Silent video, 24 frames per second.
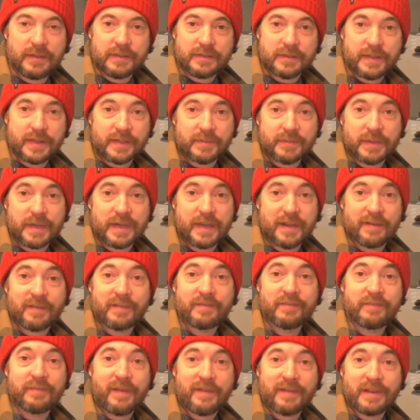That's my
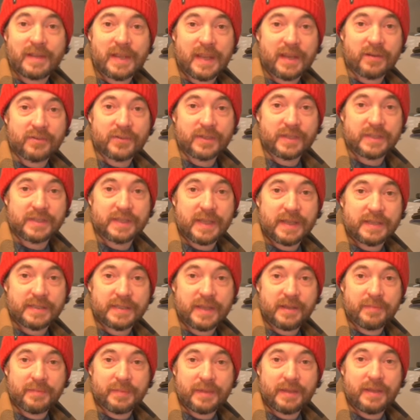current very chaotic
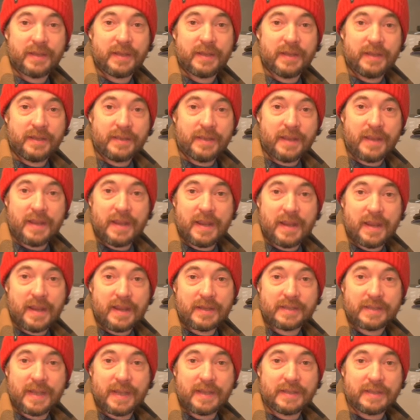setup. The
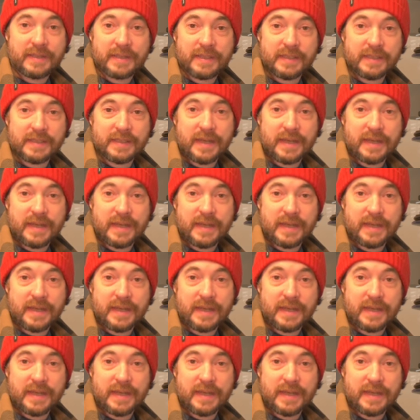tent is